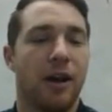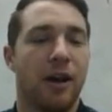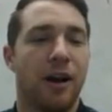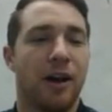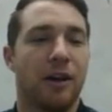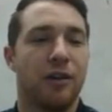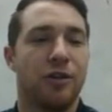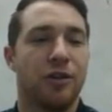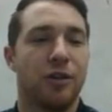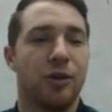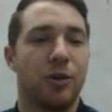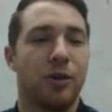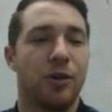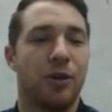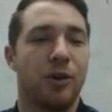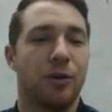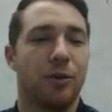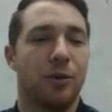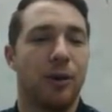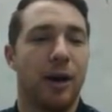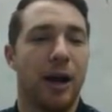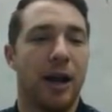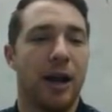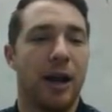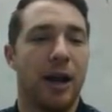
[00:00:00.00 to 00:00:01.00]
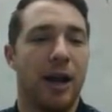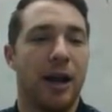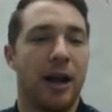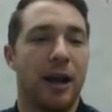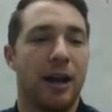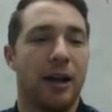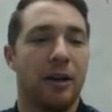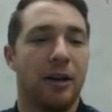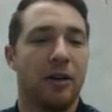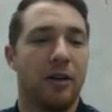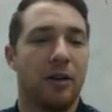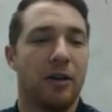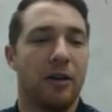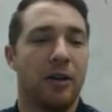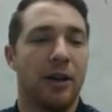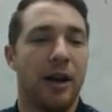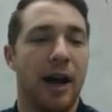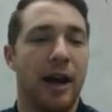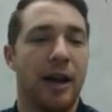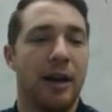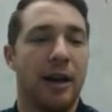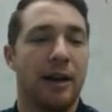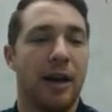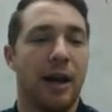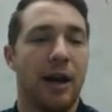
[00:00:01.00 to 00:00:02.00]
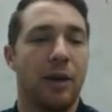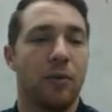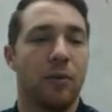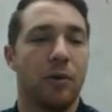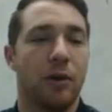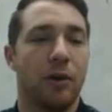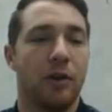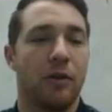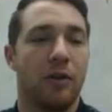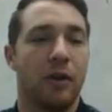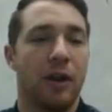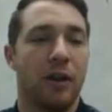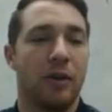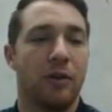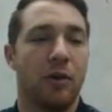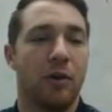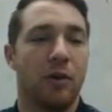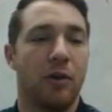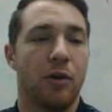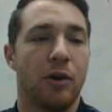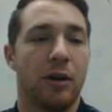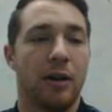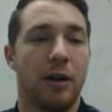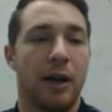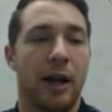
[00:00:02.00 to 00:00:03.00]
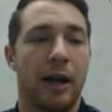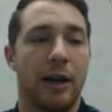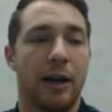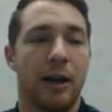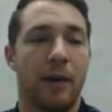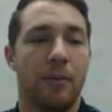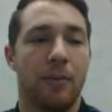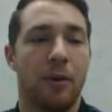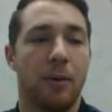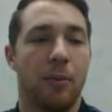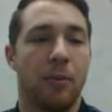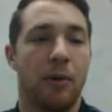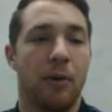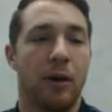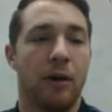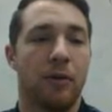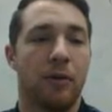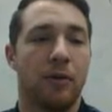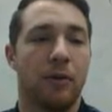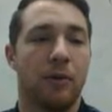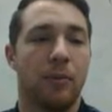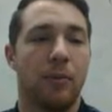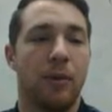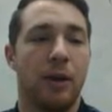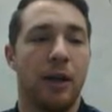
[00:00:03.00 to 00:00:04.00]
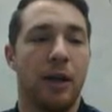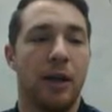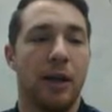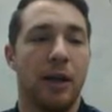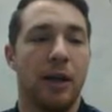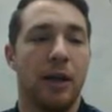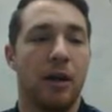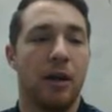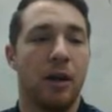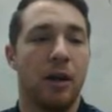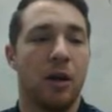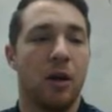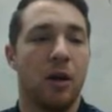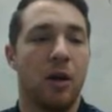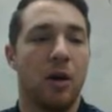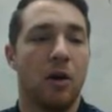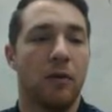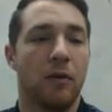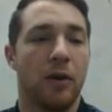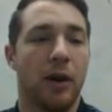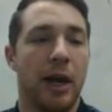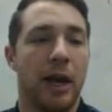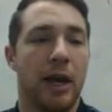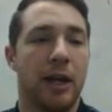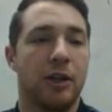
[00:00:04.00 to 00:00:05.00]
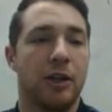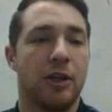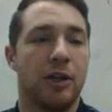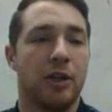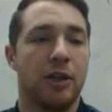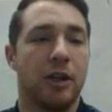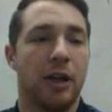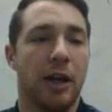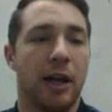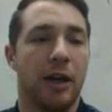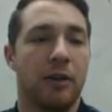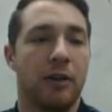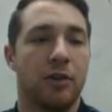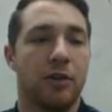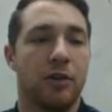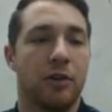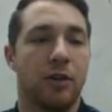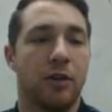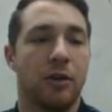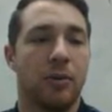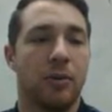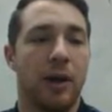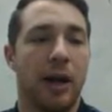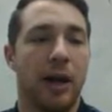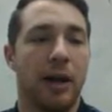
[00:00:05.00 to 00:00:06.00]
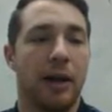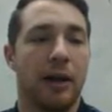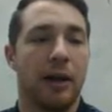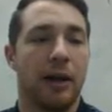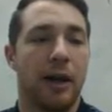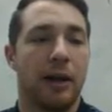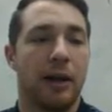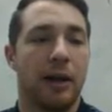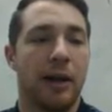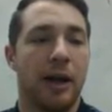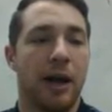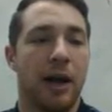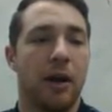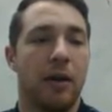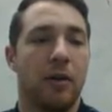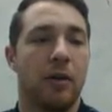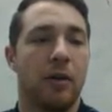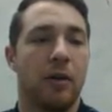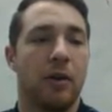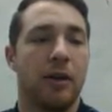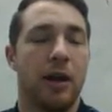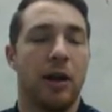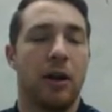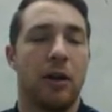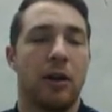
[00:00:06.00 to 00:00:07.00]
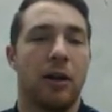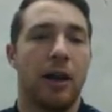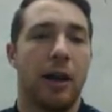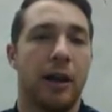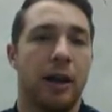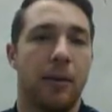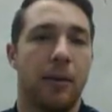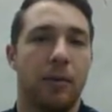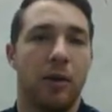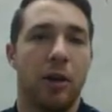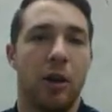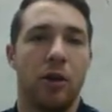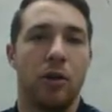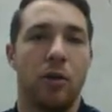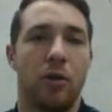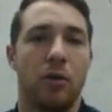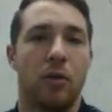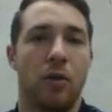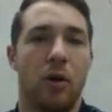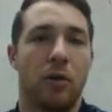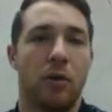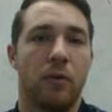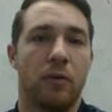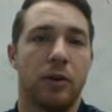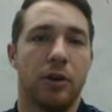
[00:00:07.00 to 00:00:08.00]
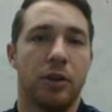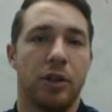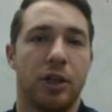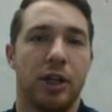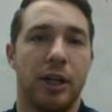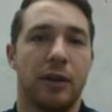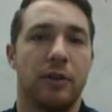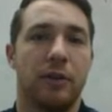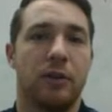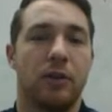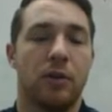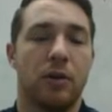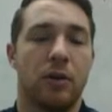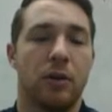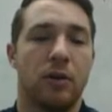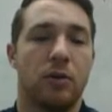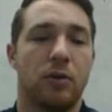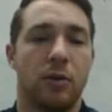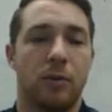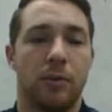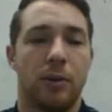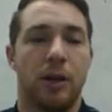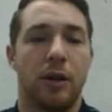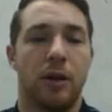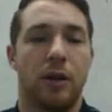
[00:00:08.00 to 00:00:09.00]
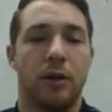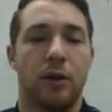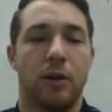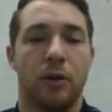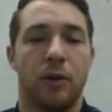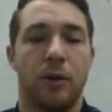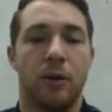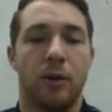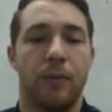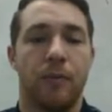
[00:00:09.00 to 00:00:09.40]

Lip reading: to the right and 9 downwards is going to line up the points from P over H, and 2 to the right, 9 down. That'll line up Q over G. So those would be congruent.